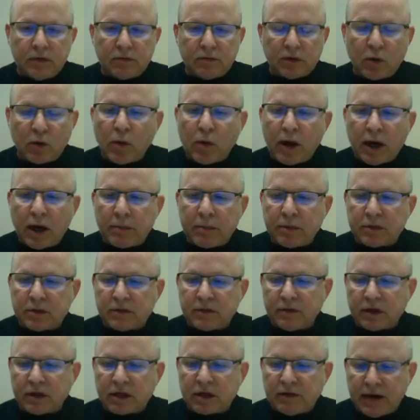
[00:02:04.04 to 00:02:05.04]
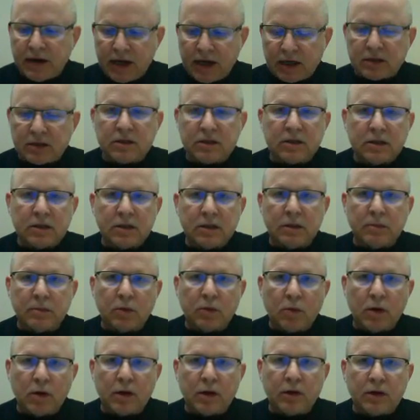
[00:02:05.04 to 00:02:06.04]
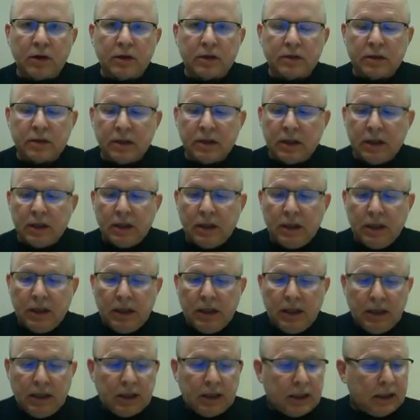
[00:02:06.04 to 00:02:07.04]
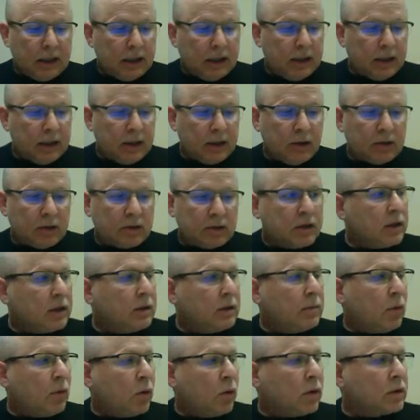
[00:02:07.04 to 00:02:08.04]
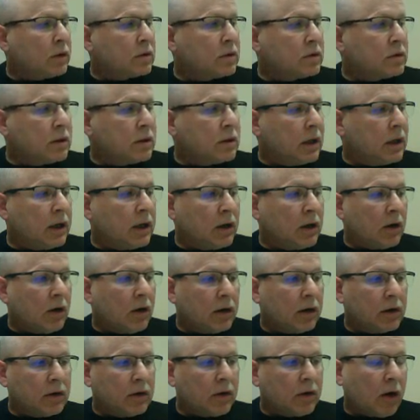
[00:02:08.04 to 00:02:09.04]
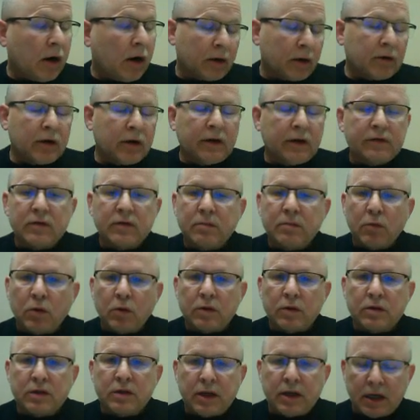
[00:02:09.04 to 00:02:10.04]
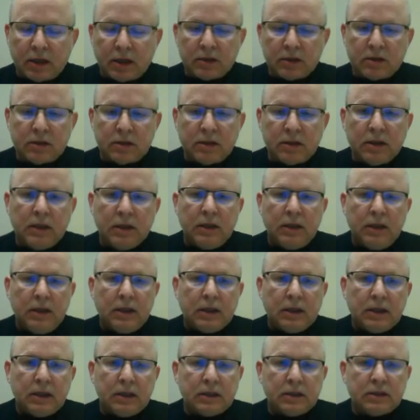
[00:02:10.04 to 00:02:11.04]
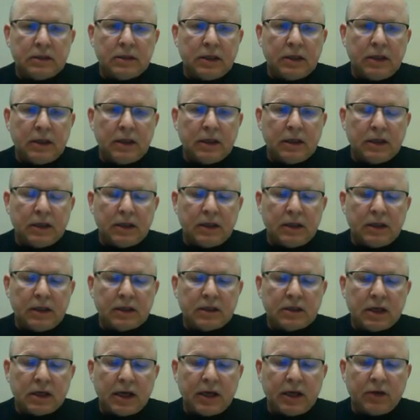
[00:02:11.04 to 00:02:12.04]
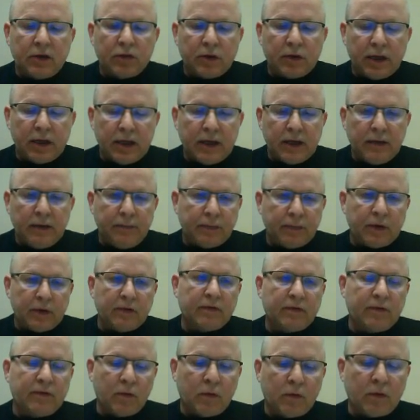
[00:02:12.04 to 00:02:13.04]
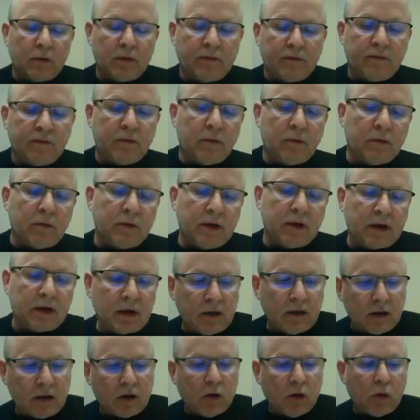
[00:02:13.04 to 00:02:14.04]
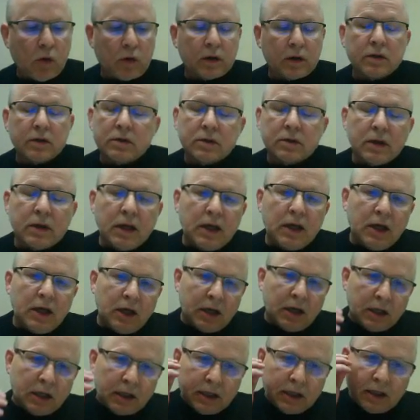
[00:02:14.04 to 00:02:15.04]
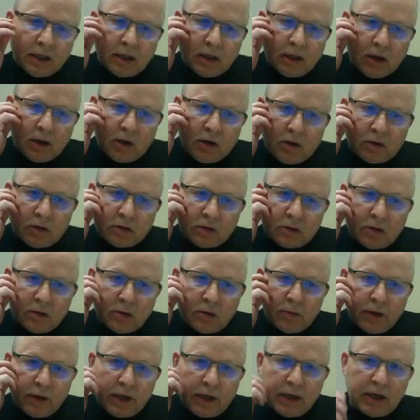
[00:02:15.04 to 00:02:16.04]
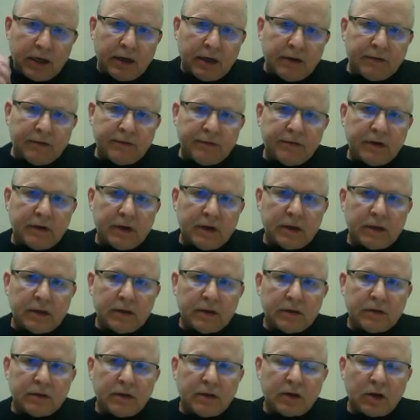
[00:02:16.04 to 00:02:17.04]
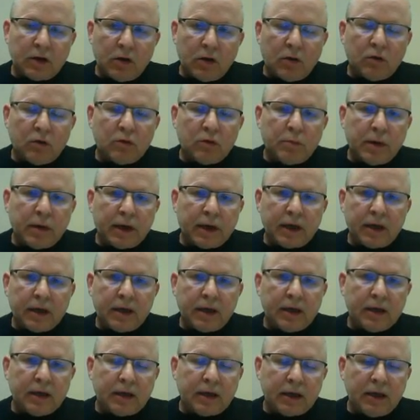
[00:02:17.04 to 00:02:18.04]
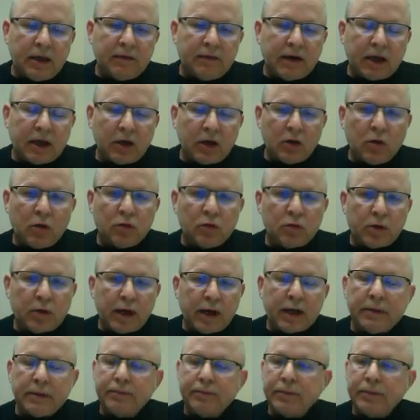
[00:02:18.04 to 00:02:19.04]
requirements of the class. Number one is there's the Morse and Hartgraves and Morse text is the assigned reading for the course. Also we have The Goal by Eli Goldratt.